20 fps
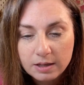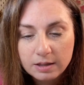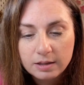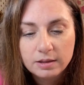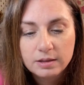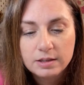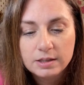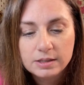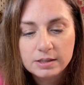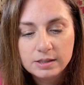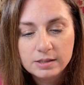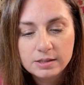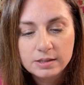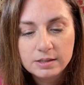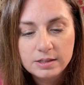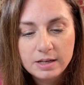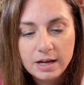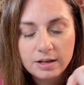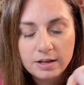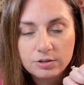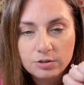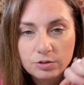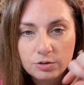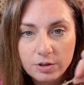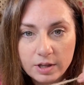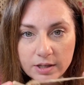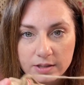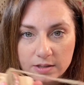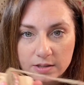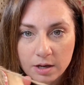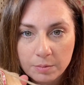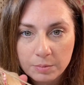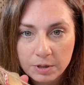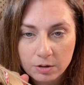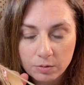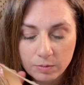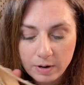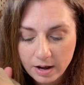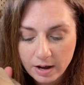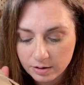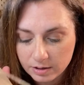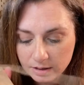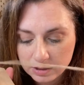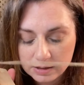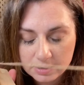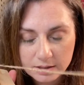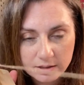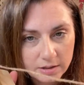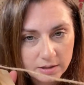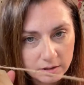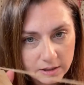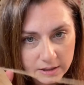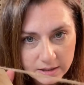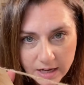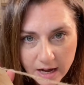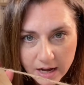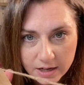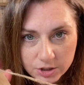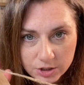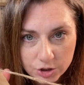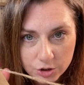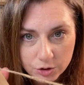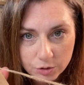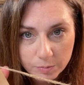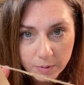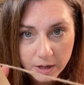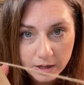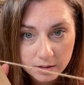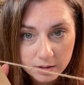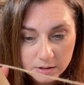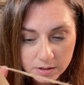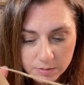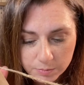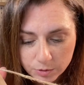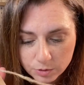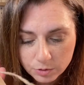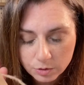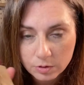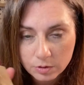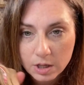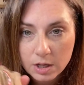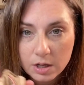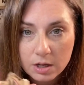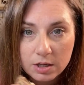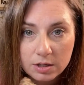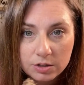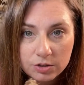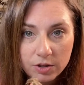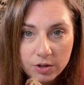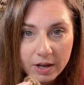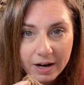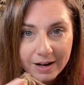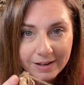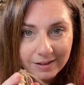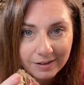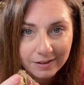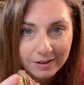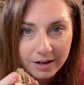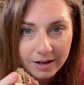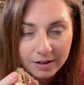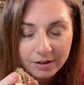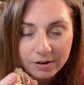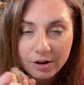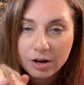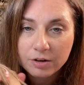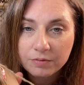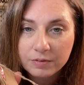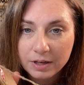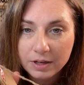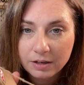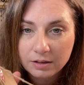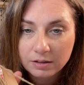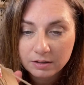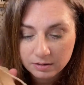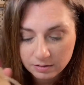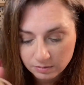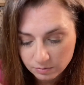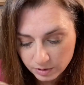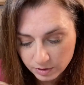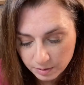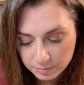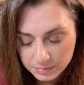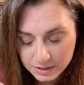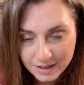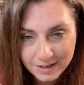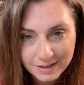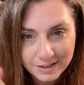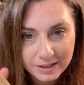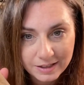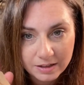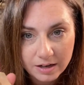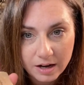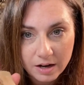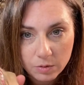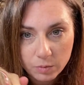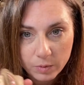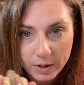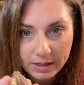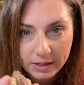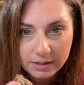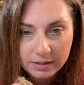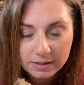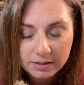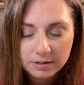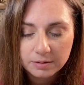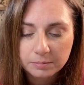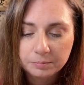This is the tassel that's coming around. It's still attached to my spool so that I can cut it off and when I'm done and not waste.